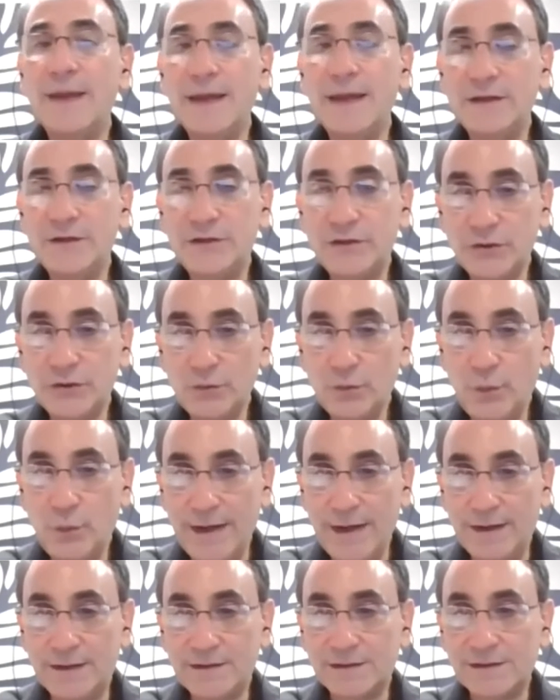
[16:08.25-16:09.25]
in 2
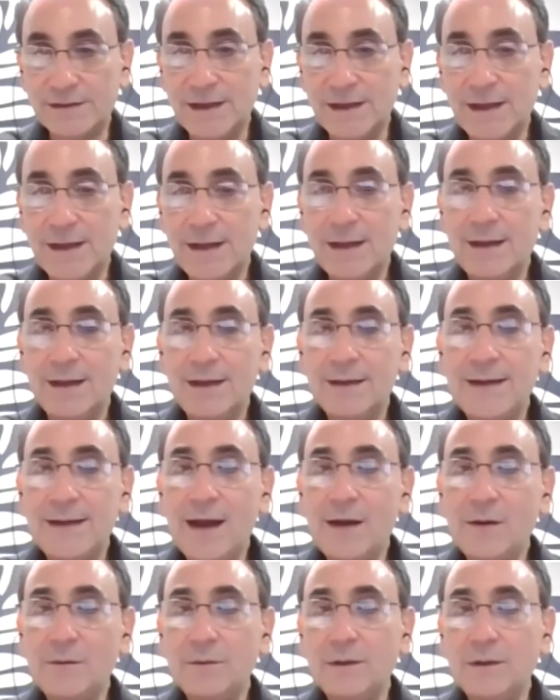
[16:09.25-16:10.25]
weeks.
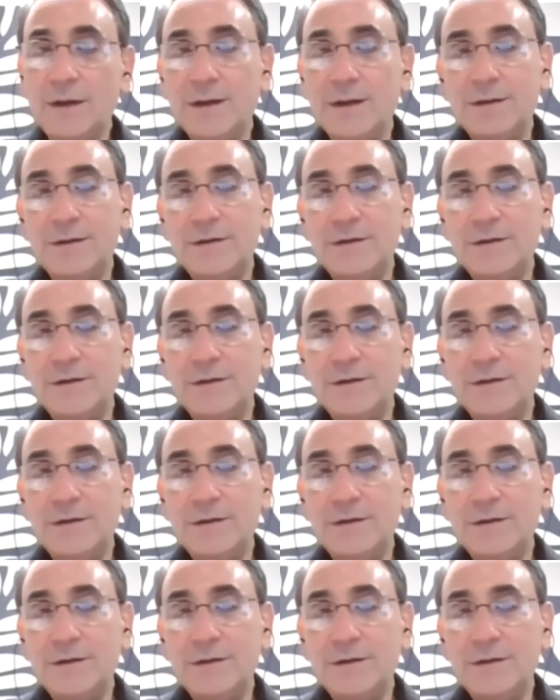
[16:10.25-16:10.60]
Now,